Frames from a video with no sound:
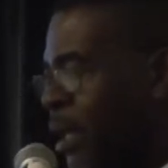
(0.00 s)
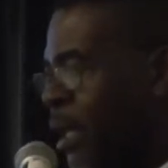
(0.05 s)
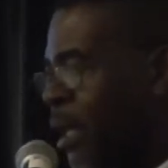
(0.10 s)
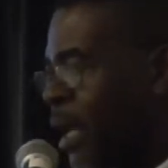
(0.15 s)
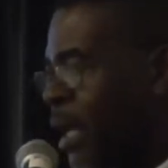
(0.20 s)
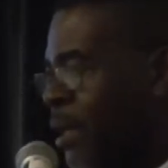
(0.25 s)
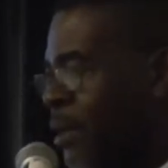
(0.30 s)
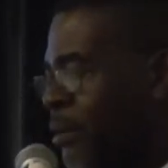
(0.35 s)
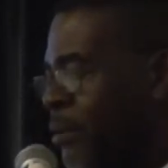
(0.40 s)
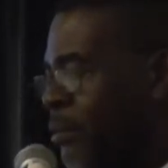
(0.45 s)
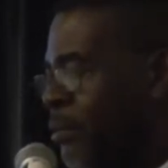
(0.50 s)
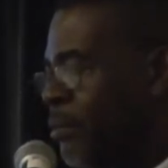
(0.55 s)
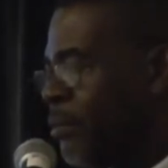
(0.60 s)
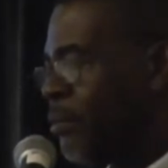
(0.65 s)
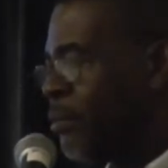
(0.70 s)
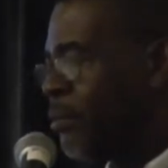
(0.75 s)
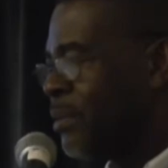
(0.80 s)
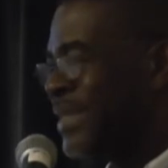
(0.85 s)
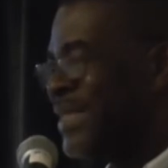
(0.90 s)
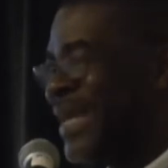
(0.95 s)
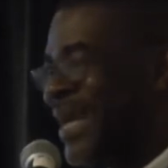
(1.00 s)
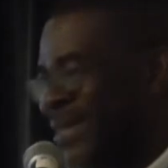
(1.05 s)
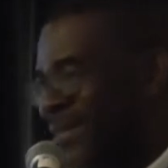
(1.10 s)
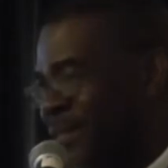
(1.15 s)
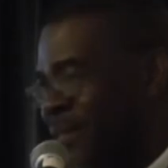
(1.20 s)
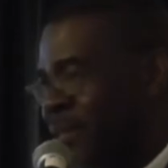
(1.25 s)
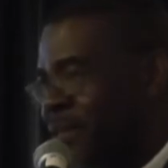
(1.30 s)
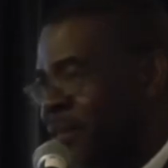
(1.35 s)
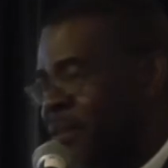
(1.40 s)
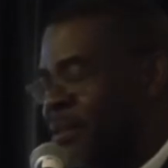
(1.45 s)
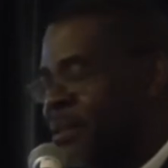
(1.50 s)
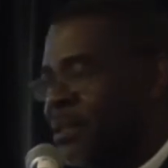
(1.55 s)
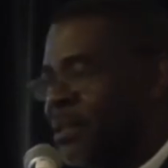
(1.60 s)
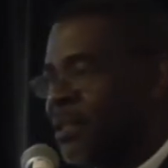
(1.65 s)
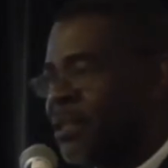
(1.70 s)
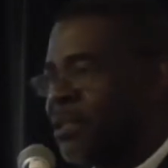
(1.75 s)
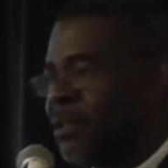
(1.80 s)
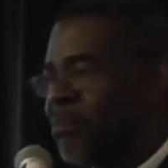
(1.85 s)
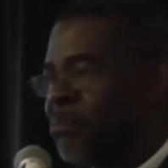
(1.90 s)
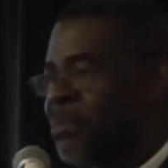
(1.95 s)
can test
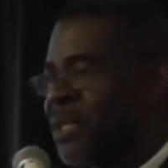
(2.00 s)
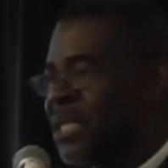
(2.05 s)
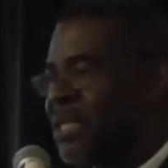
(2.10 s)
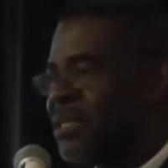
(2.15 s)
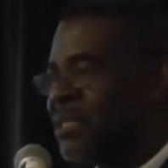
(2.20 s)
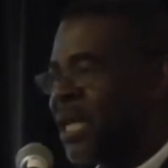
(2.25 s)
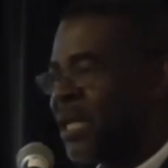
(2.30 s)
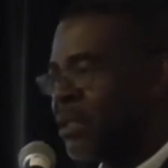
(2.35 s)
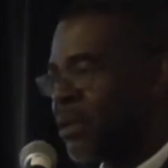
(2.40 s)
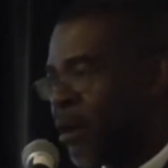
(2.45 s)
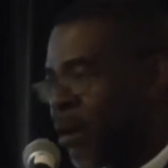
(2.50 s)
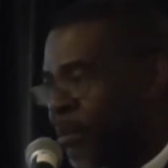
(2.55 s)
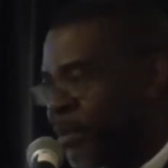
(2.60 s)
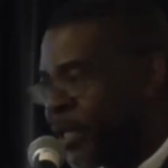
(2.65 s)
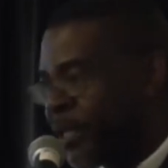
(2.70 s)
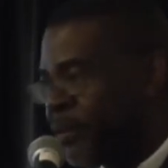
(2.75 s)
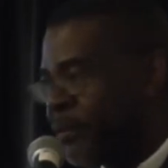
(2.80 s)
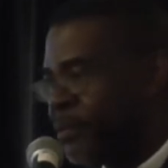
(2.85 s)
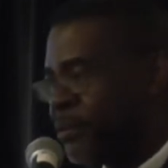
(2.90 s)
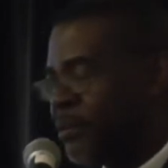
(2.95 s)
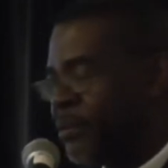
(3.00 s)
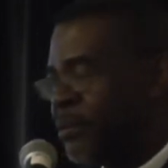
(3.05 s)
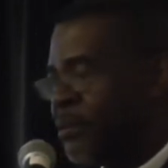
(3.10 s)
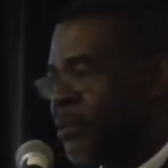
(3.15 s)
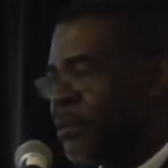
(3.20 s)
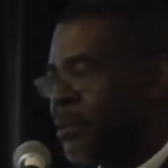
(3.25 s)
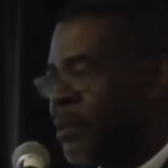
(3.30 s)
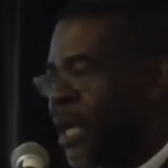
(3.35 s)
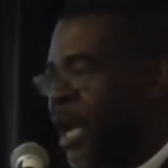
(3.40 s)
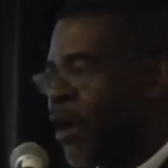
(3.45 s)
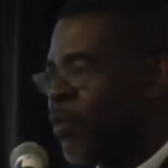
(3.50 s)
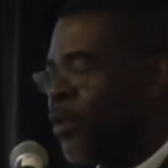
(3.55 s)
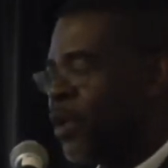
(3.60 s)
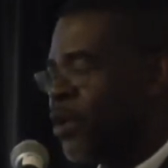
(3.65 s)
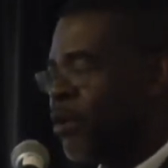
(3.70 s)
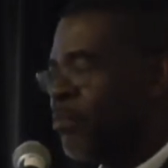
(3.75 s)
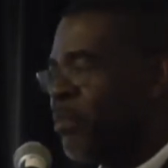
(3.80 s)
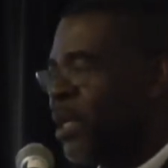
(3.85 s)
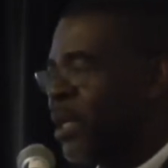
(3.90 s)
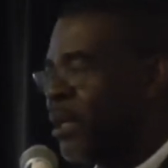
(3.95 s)
meats that come in, and we
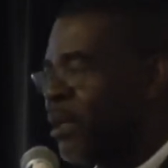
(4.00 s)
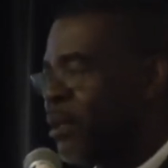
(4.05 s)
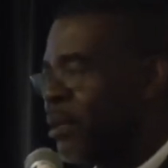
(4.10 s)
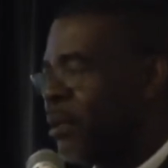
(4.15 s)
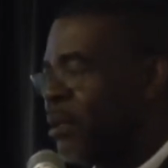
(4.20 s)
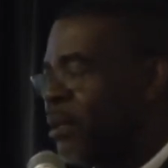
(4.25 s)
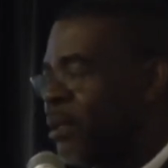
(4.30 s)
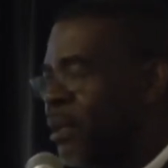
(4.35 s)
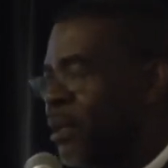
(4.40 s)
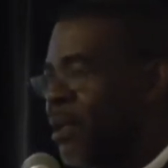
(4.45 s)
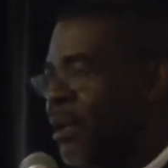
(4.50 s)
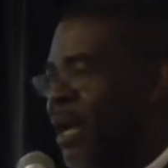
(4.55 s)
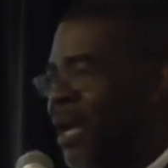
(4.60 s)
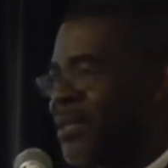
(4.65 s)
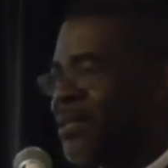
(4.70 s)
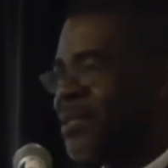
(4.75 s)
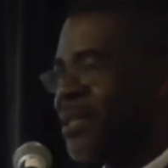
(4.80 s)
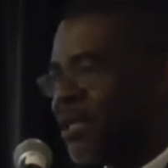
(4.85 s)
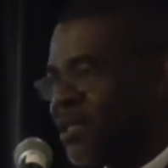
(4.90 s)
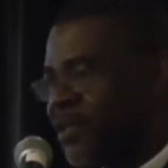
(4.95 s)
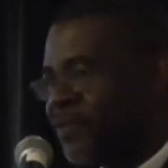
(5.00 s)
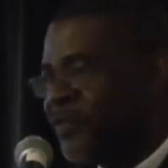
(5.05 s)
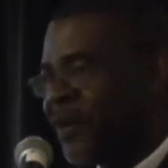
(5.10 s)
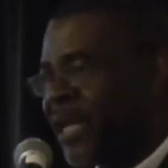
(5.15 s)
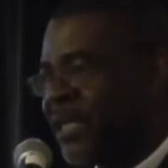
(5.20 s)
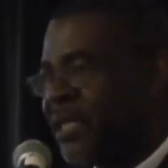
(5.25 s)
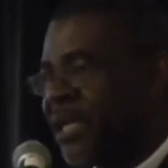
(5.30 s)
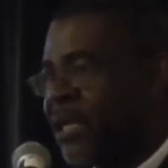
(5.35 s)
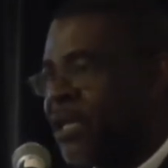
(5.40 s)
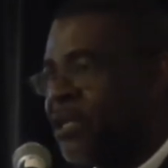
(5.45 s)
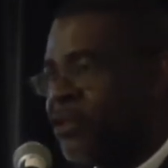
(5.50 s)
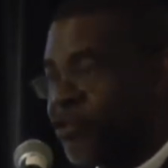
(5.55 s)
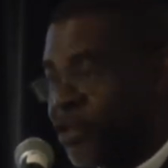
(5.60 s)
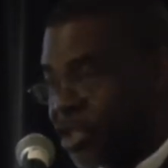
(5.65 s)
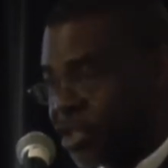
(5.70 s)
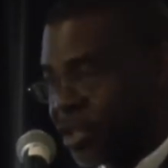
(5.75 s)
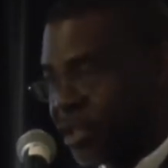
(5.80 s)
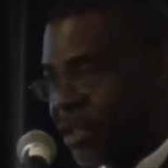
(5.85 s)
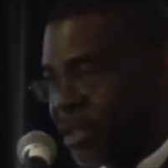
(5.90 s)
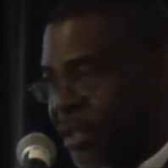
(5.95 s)
can make a certified
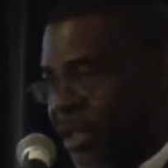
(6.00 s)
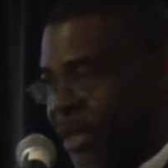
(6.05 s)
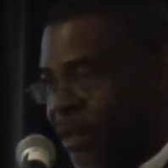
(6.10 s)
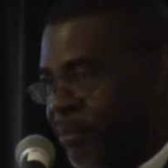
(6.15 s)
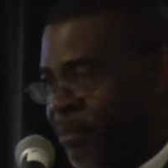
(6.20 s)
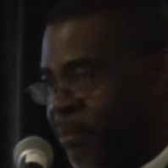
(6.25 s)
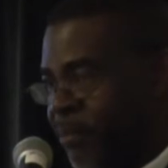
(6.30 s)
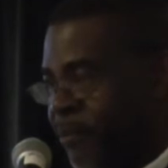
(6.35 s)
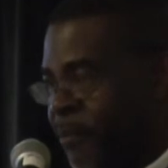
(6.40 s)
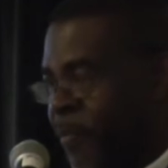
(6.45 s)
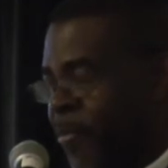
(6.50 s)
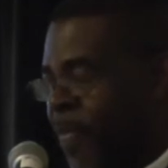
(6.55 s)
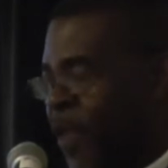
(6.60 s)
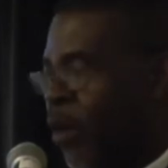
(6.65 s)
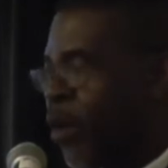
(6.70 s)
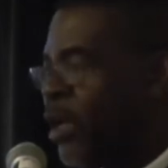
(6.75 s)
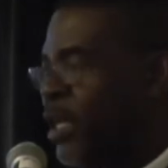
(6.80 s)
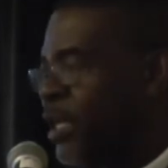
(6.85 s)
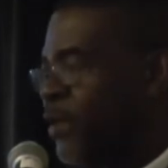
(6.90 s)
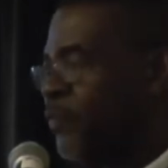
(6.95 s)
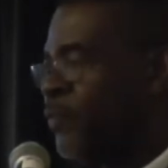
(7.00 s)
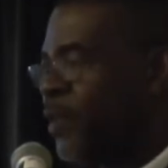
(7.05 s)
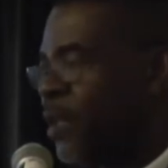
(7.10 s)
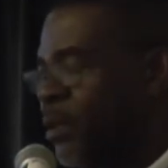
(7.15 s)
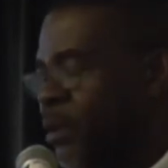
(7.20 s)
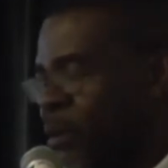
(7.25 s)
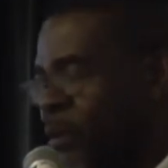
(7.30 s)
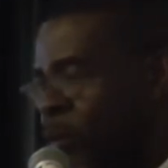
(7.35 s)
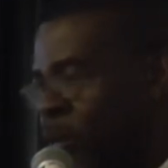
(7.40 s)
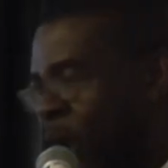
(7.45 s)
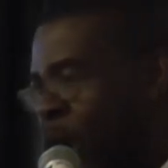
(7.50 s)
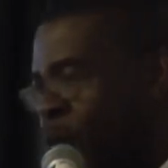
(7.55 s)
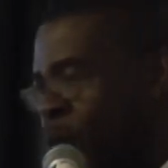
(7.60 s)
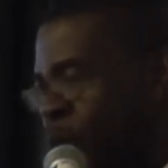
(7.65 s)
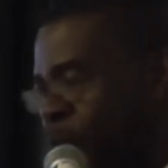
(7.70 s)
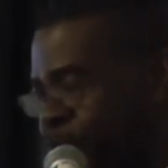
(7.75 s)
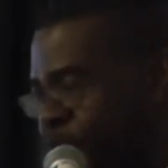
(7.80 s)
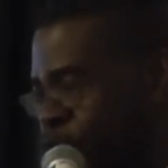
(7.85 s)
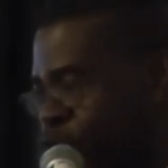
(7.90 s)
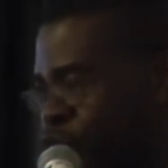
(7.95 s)
declaration on them, or even the, what
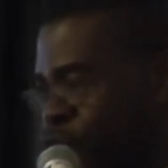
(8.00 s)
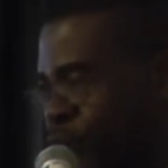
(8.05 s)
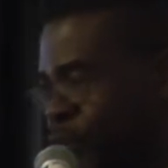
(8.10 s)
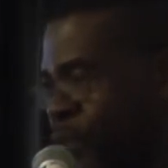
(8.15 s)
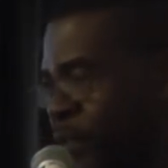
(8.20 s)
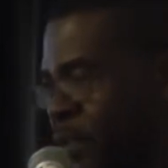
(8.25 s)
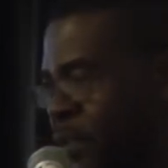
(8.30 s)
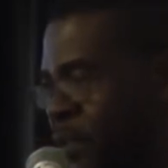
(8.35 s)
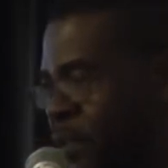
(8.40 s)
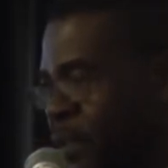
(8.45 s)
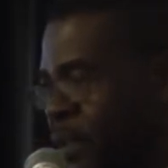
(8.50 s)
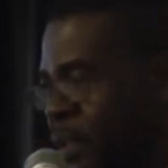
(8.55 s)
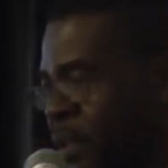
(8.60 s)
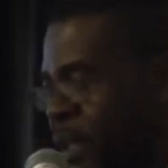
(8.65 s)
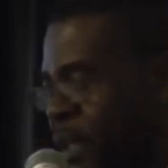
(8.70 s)
we produce,